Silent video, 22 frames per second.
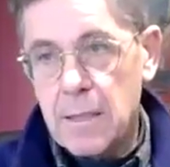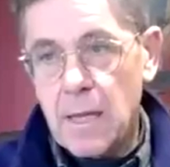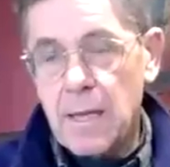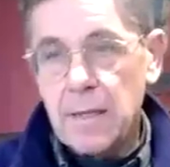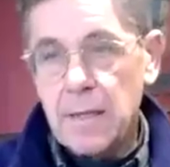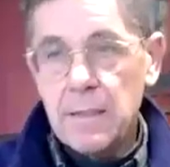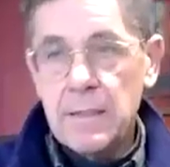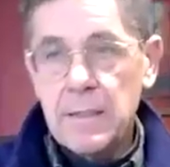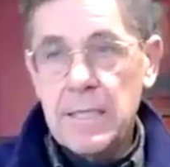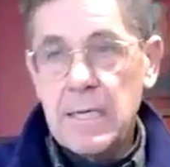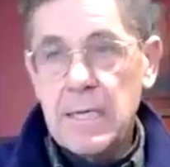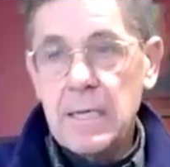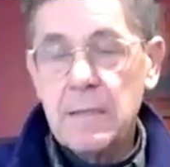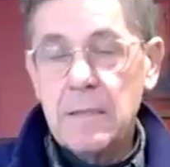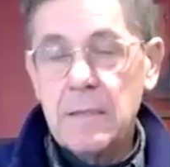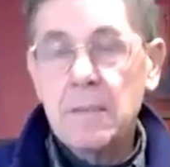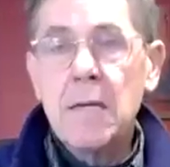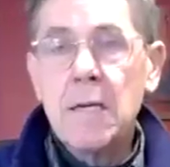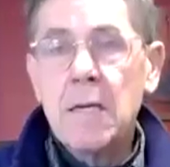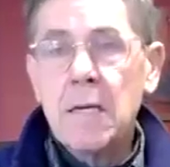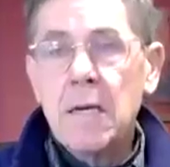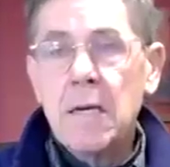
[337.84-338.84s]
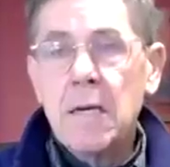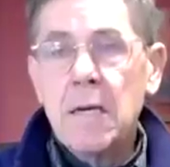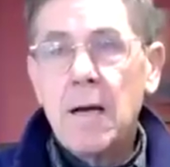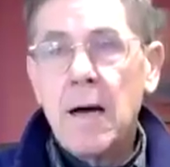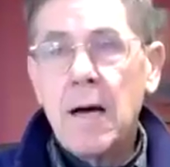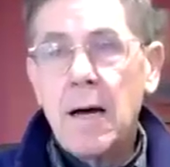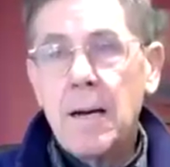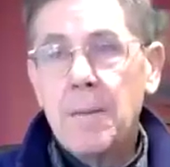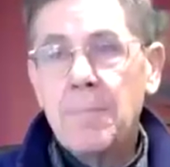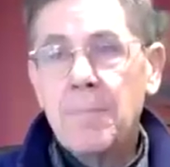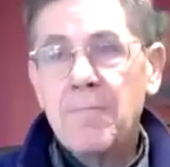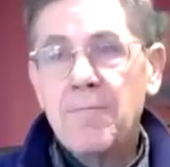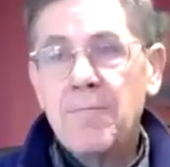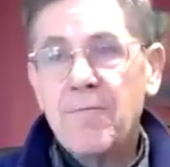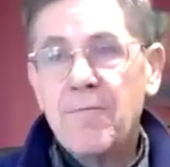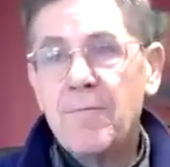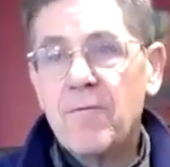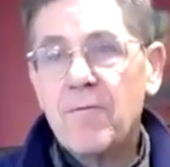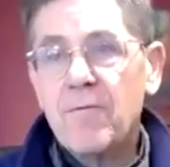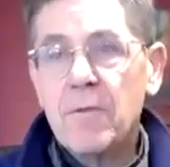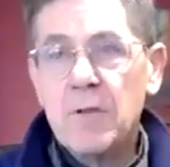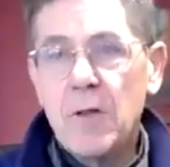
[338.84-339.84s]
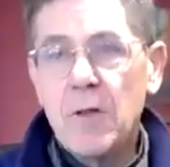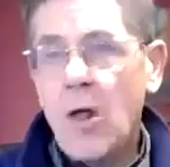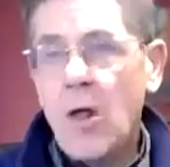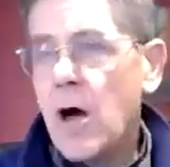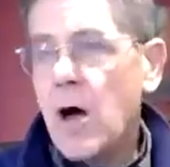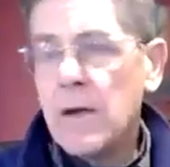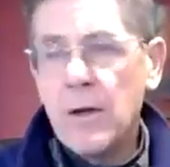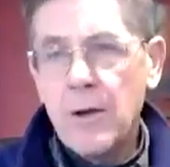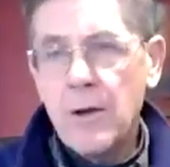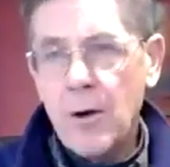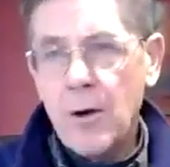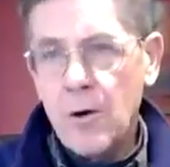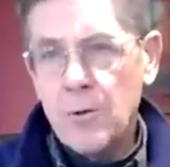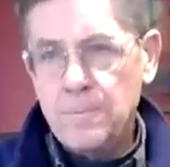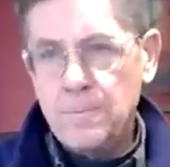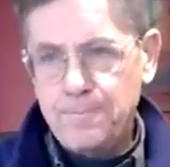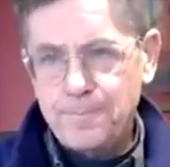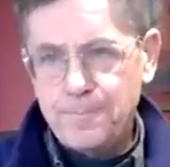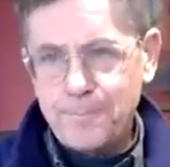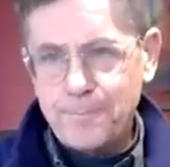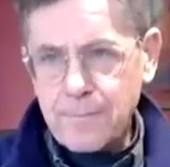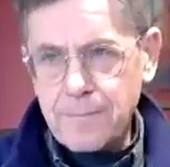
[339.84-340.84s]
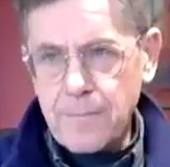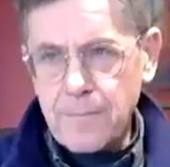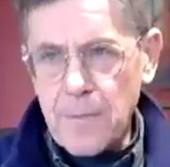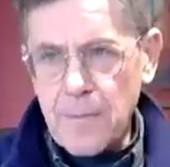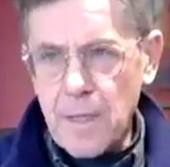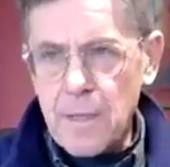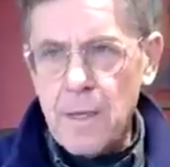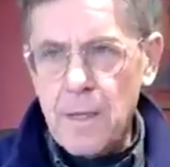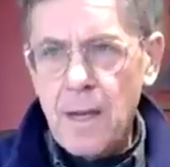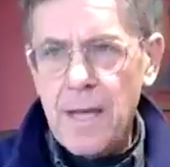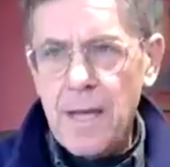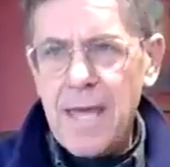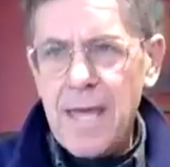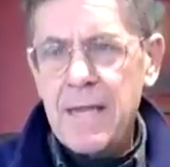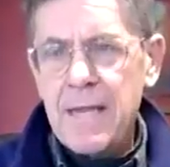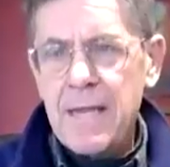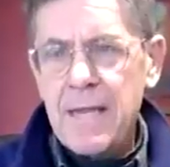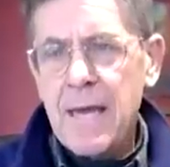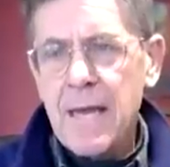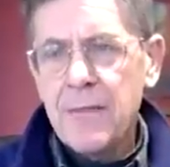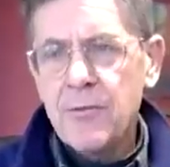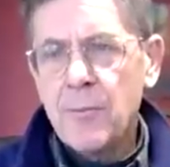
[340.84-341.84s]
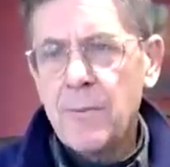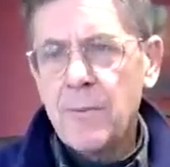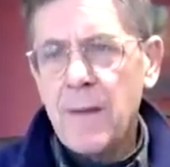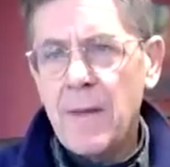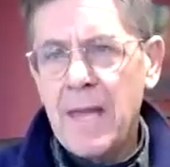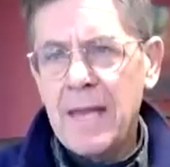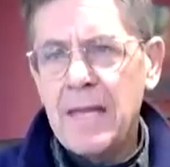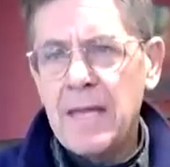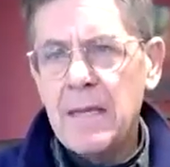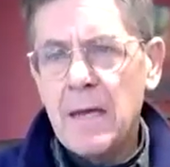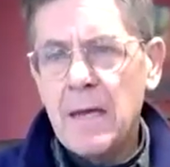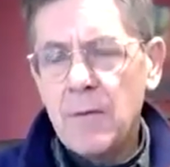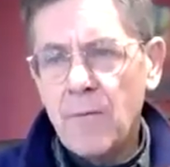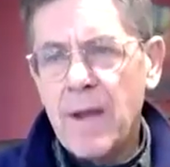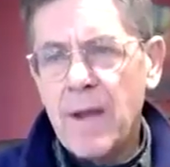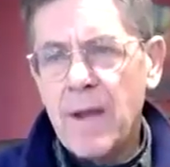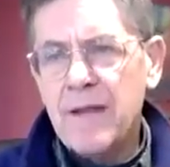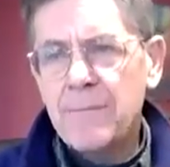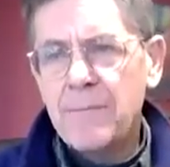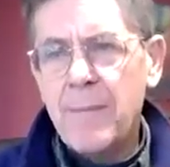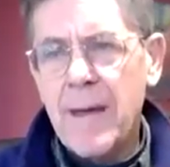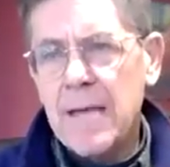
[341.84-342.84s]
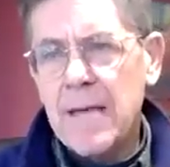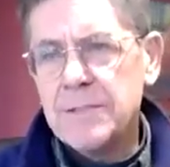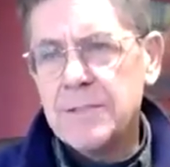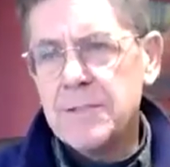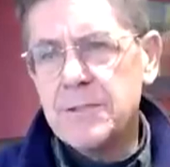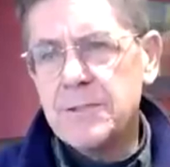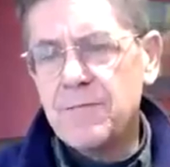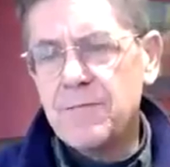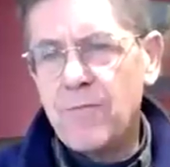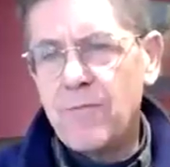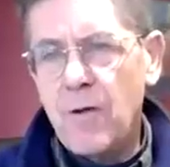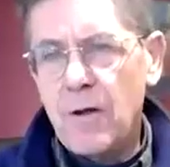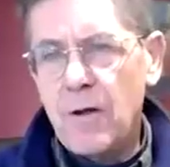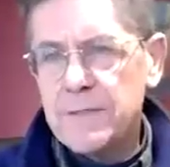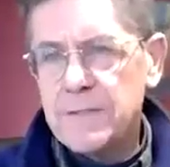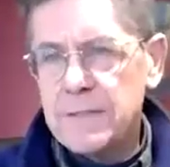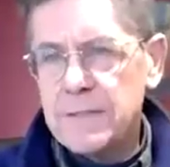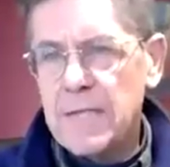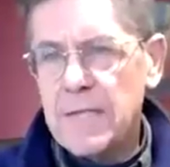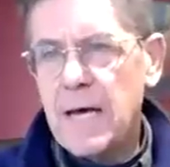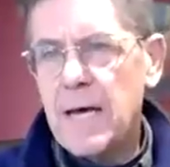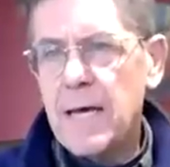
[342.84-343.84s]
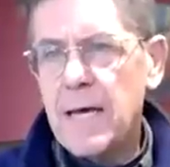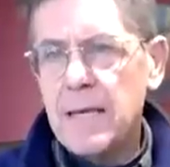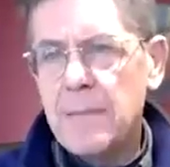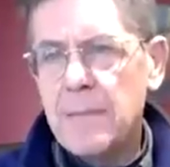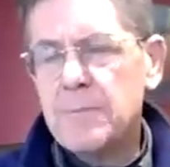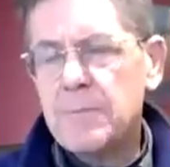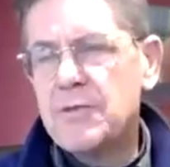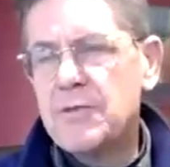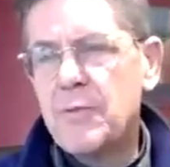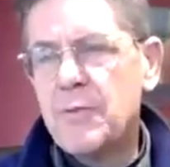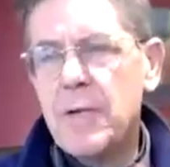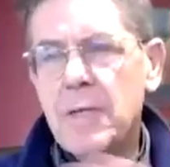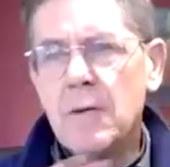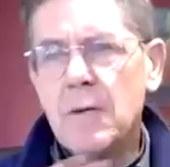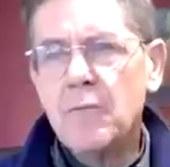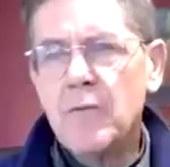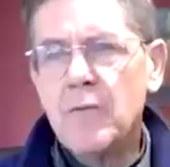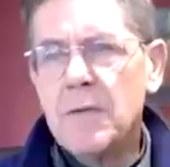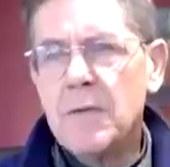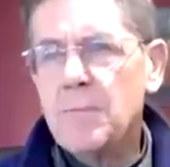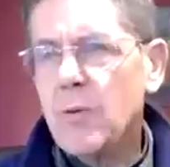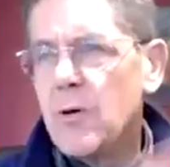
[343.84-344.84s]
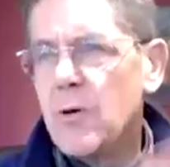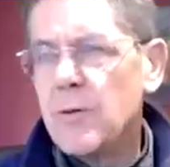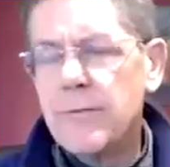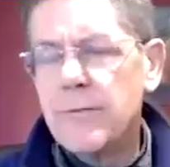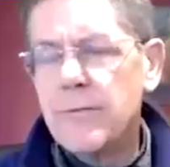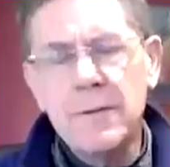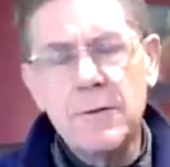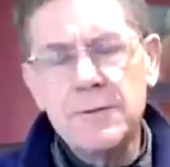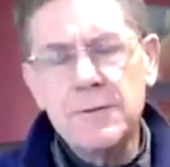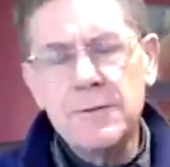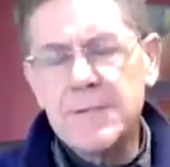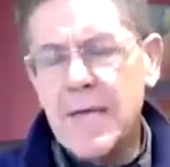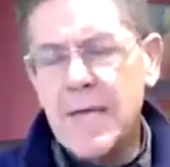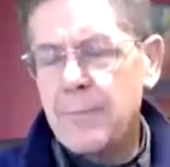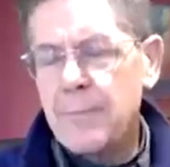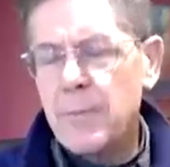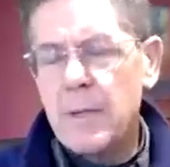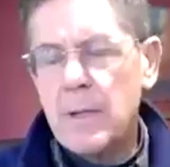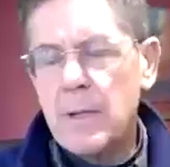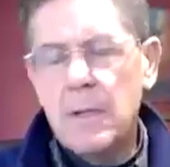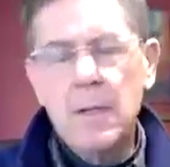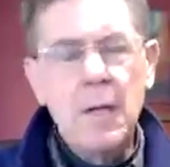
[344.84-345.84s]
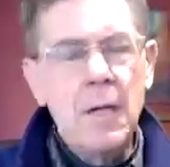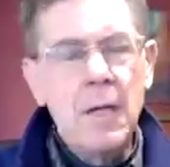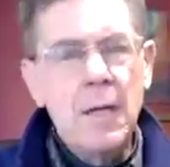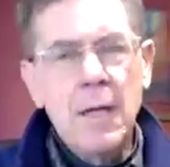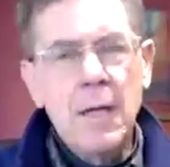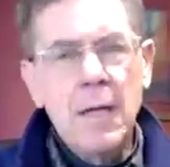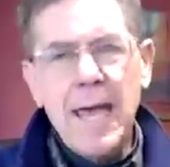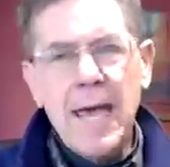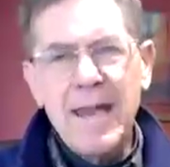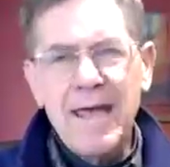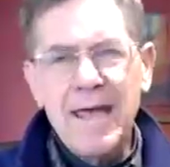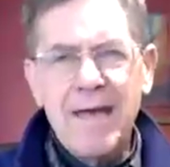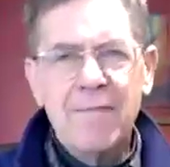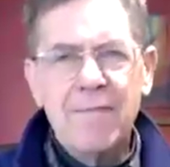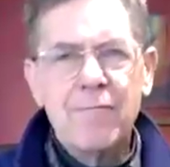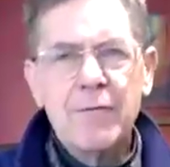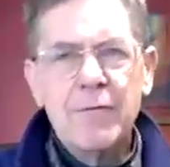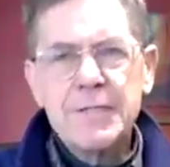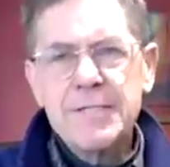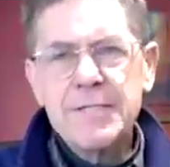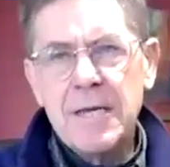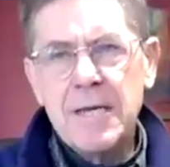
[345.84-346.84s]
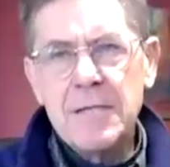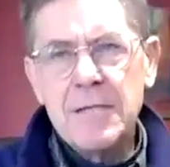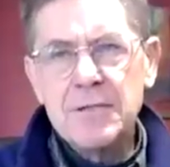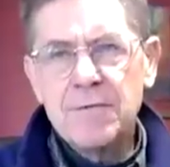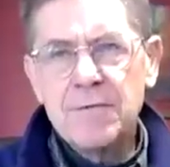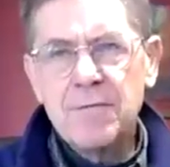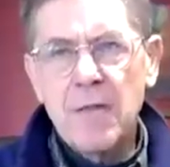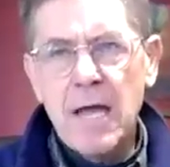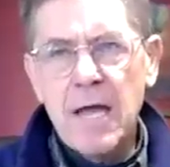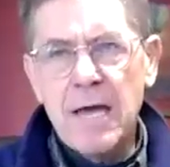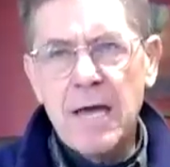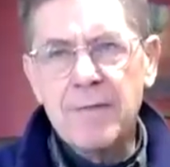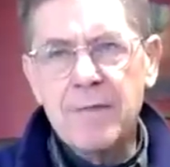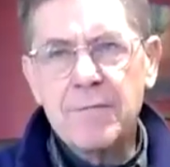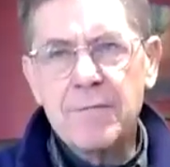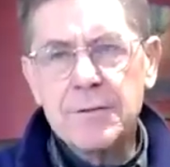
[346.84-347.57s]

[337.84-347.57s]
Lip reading: gleaned long ago, any rite of passage involves a dying, in between, and rebirth, and those happen at every stage of life.